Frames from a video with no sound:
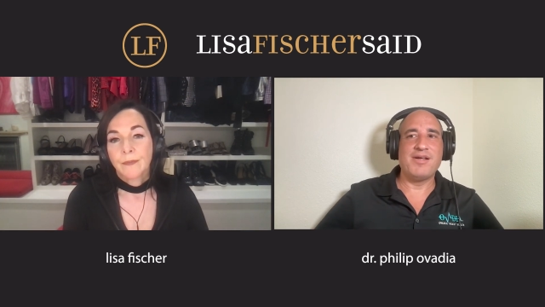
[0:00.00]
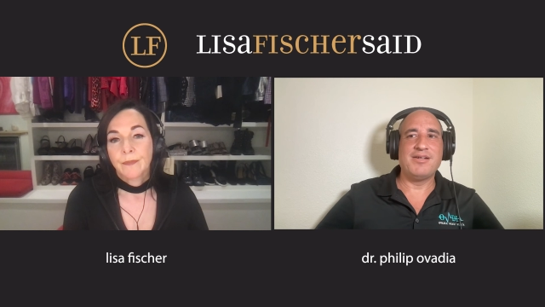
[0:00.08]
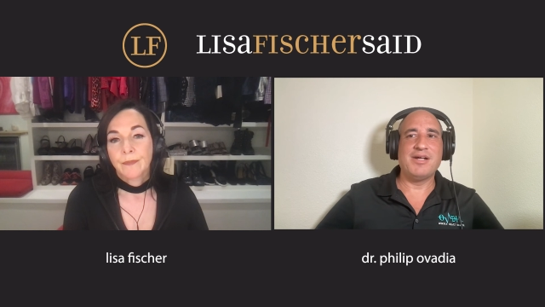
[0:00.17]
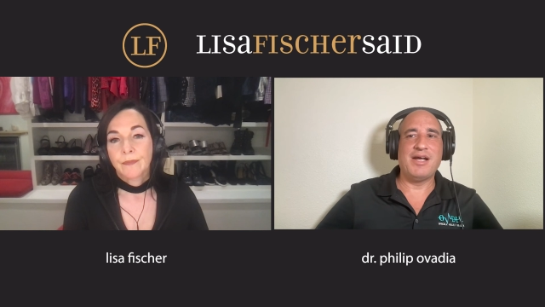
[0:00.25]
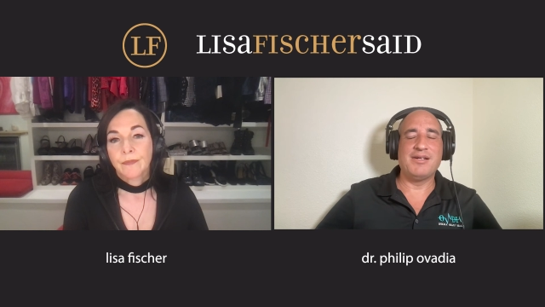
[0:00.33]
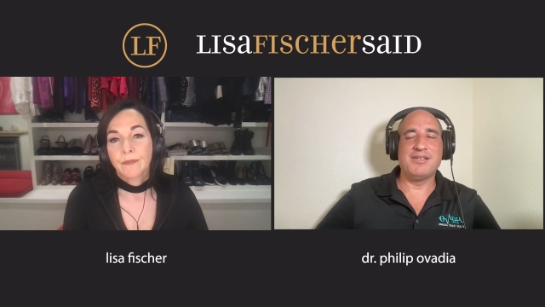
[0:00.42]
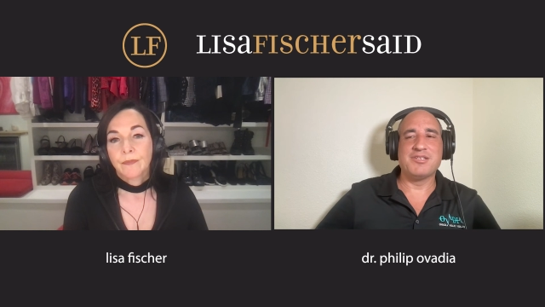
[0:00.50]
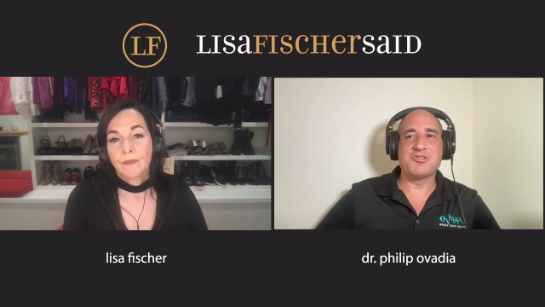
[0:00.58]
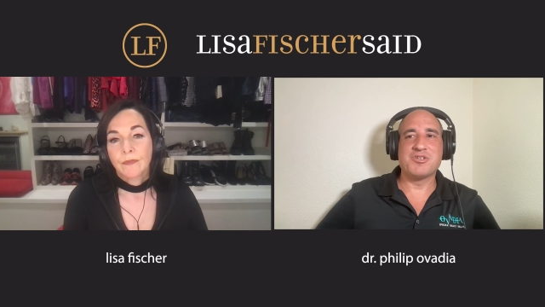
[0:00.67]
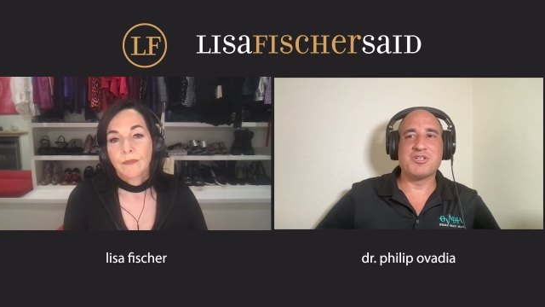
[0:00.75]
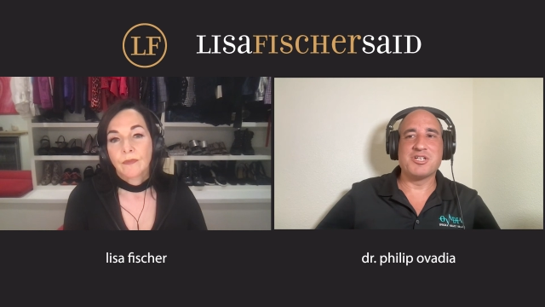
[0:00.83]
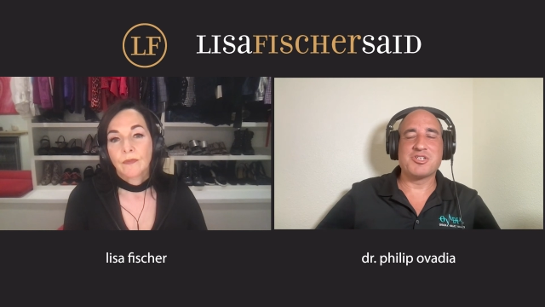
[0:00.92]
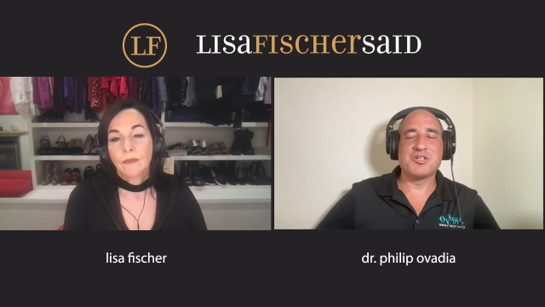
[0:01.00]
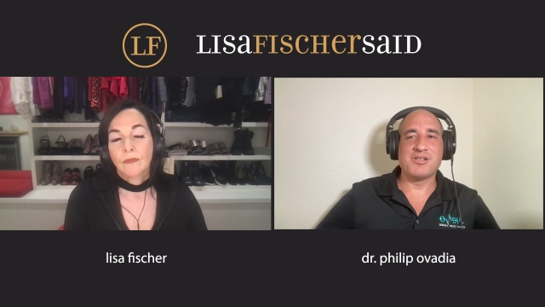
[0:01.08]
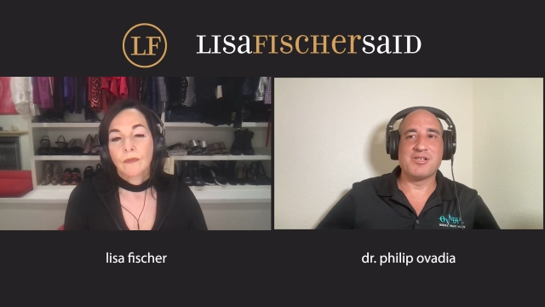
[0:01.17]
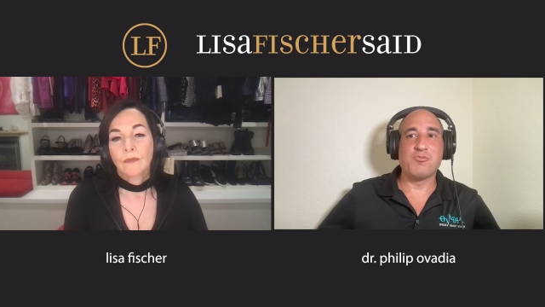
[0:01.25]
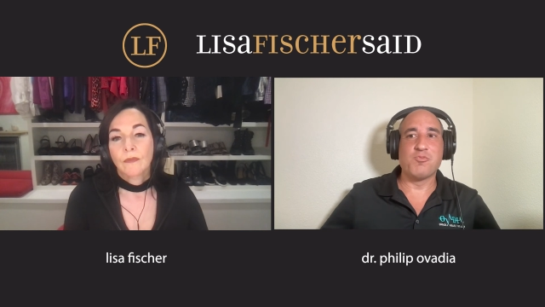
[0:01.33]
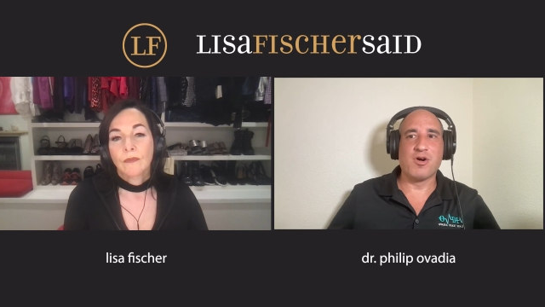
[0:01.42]
Speaker 1: at least traditionally
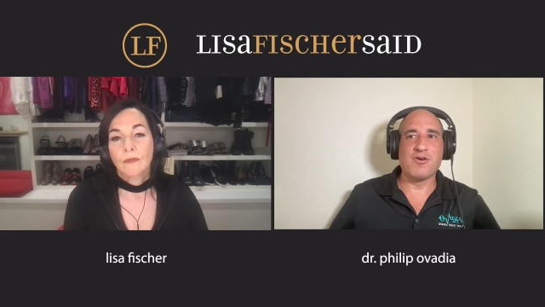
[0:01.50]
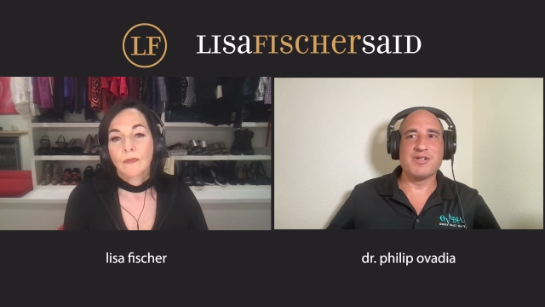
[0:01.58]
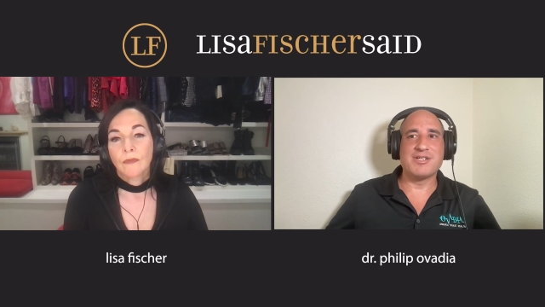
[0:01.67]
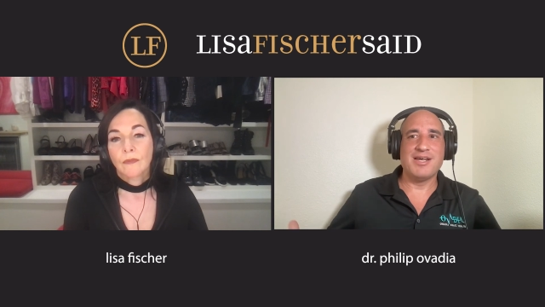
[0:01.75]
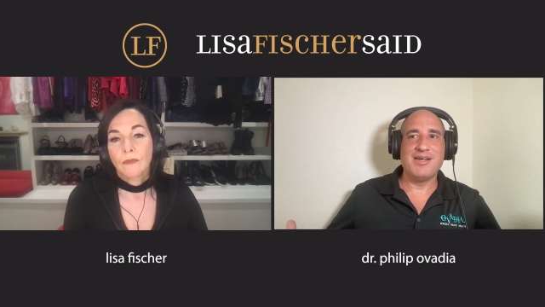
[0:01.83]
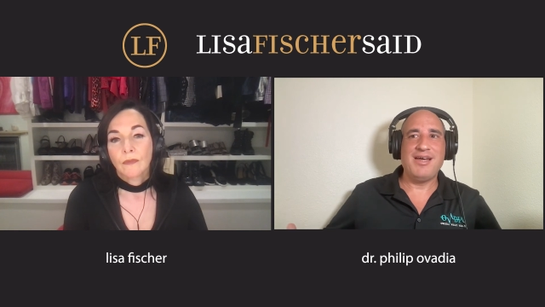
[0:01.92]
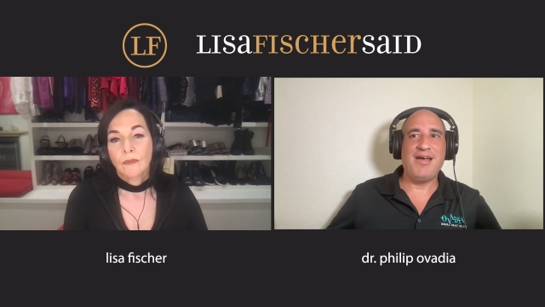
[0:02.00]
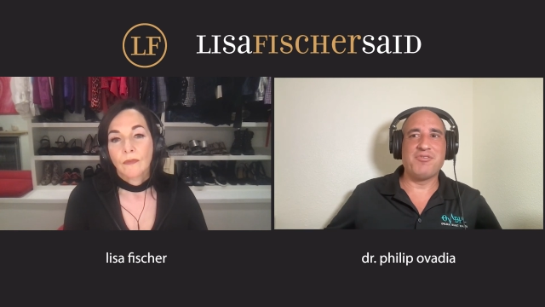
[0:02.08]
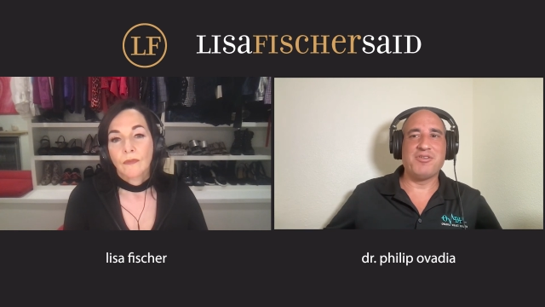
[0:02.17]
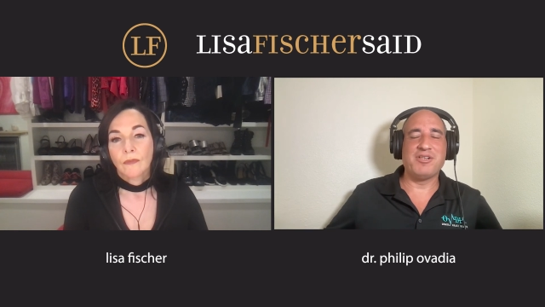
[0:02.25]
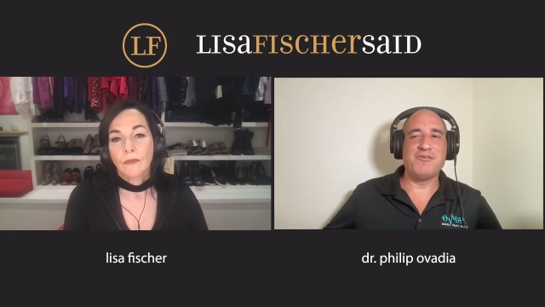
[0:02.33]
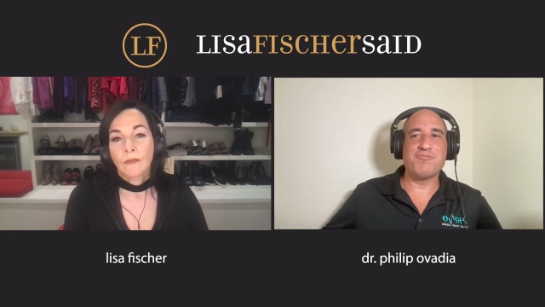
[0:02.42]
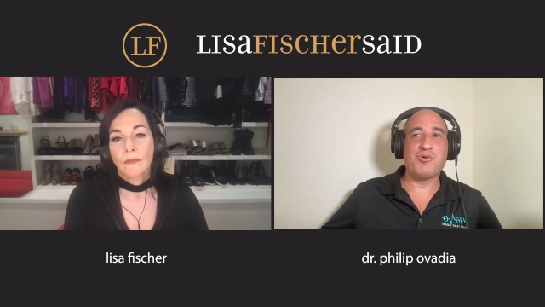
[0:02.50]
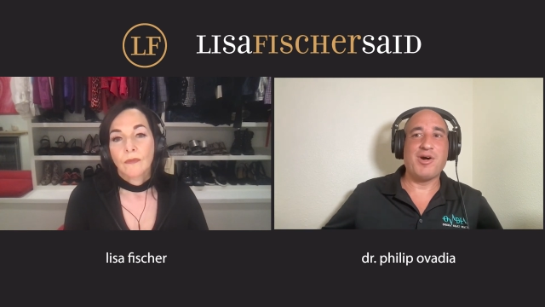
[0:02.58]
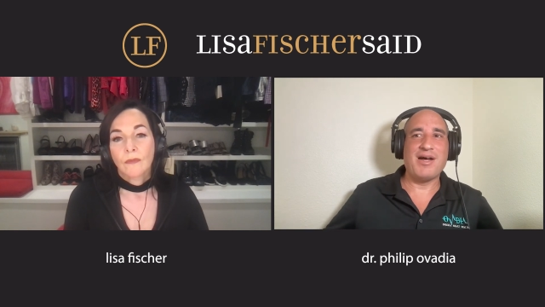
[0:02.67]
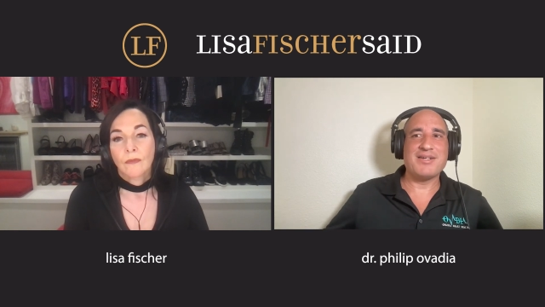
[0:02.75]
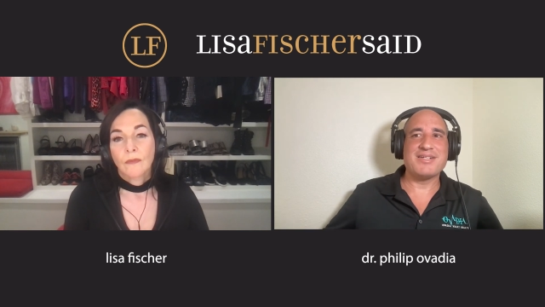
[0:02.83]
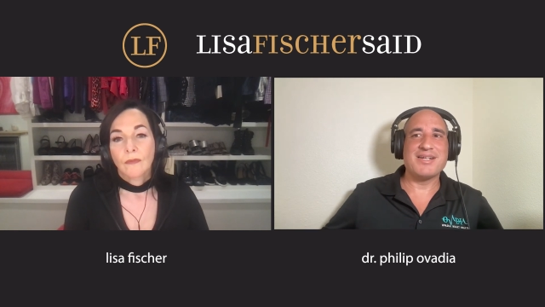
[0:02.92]
weren't heavily
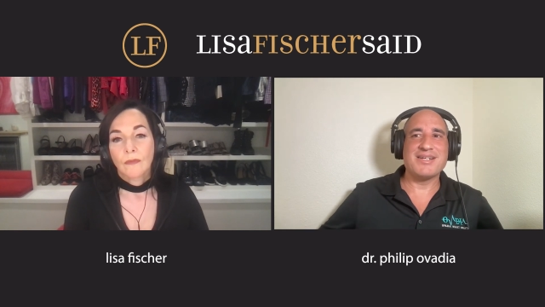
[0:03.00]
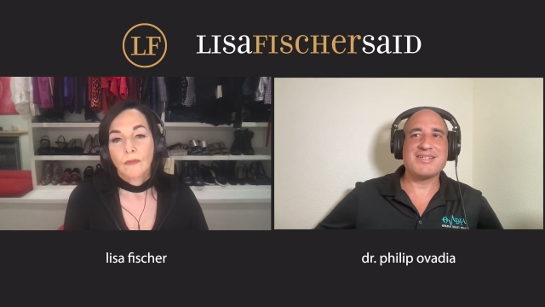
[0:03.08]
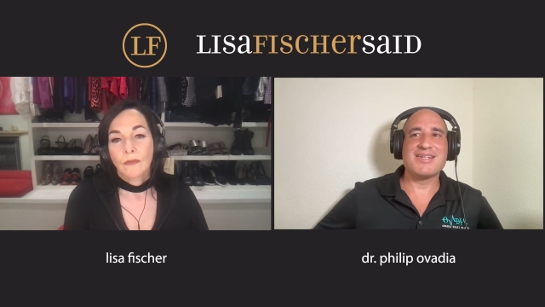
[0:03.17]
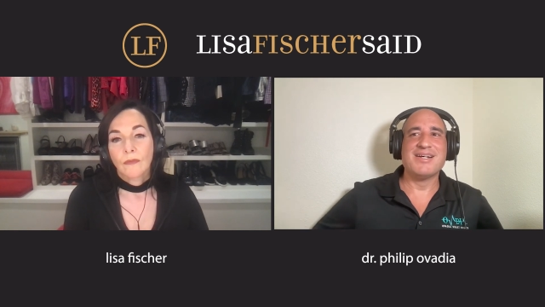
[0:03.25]
processed.